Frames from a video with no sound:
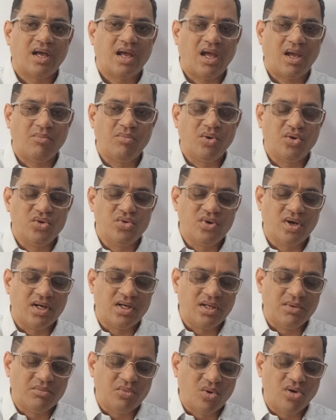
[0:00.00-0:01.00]

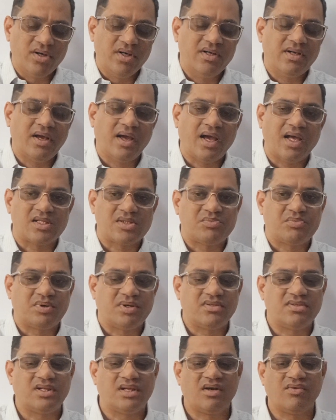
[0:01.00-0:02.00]
M-O-U-L-D, mold it as
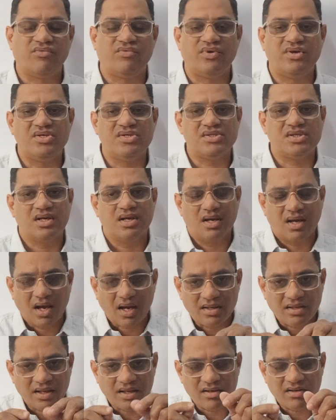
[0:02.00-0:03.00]
per their wish,
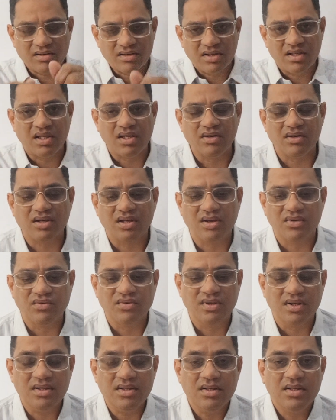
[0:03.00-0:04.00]
and they give
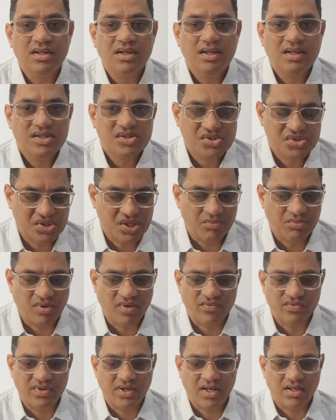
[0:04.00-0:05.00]
the shape
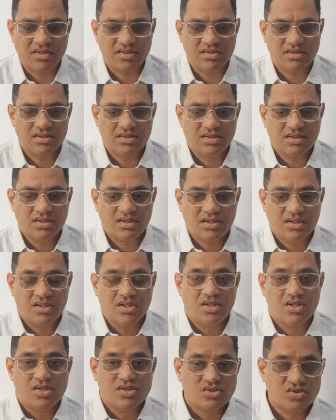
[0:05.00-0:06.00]
of that.
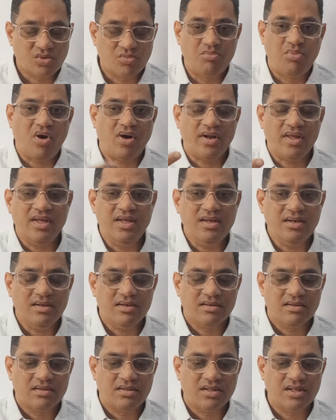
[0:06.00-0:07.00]
So body
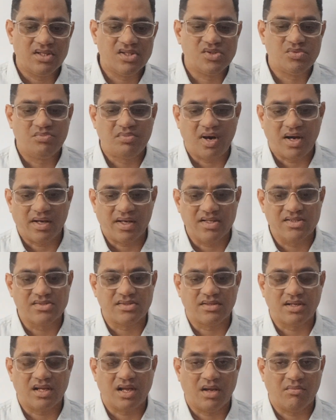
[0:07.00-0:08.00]
is
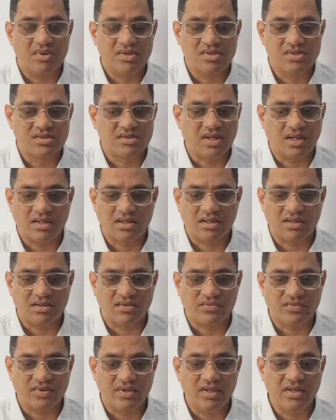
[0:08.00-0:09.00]
Bhageshwari, I means that kind
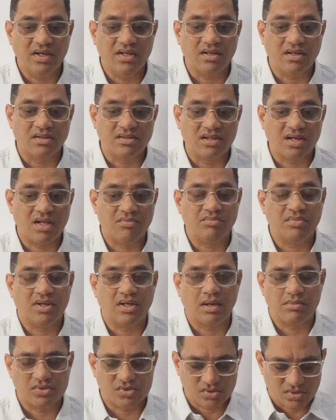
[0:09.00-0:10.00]
of thing, and Antaratma
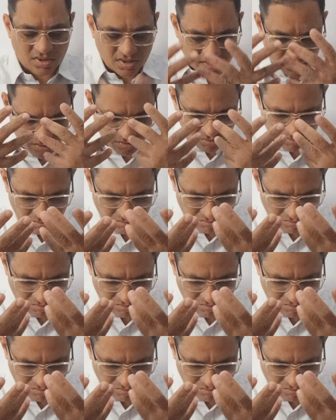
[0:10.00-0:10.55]
Namason, and